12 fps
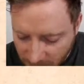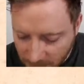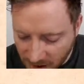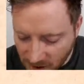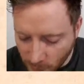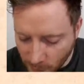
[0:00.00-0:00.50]
bit
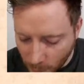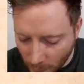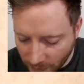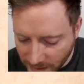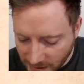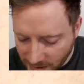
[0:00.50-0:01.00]
because we
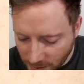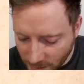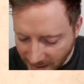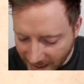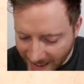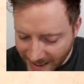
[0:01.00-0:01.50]
want this to
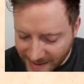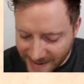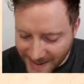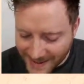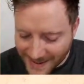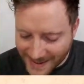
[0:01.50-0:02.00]
be
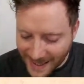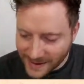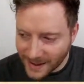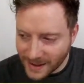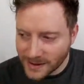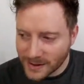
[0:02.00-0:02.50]
in the
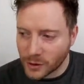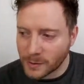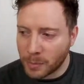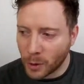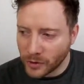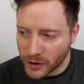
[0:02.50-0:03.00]
center. So it's
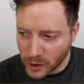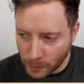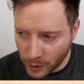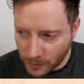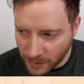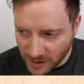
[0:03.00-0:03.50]
important that you
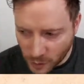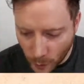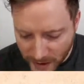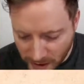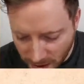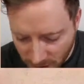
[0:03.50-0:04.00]
put it
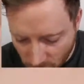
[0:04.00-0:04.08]
between